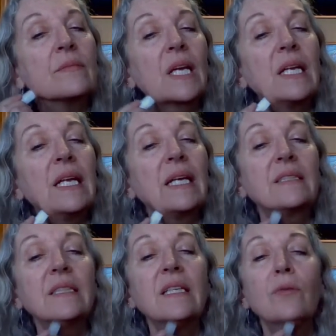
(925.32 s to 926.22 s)

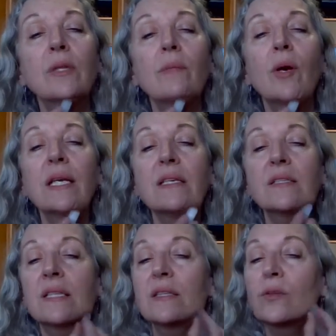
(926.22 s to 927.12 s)
Connecting with the body
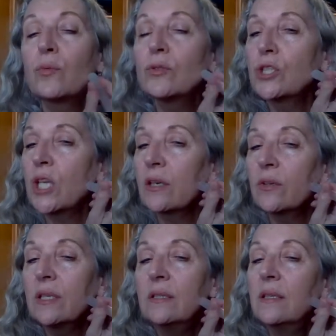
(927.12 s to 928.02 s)
is like the root chakra.